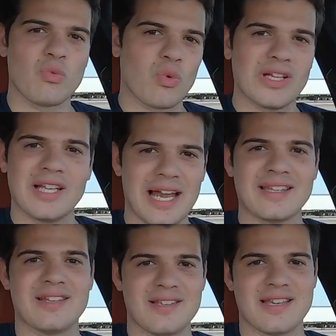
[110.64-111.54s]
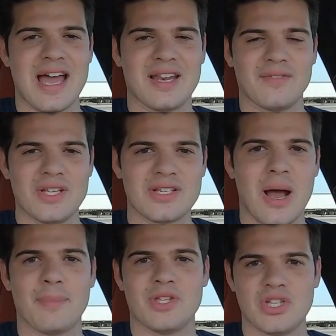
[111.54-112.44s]
really like the design of these
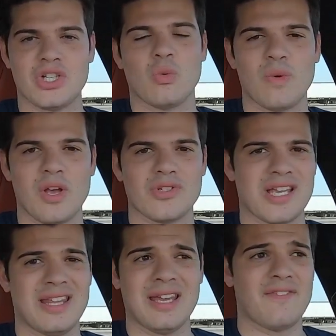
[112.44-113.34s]
competition wheels. I think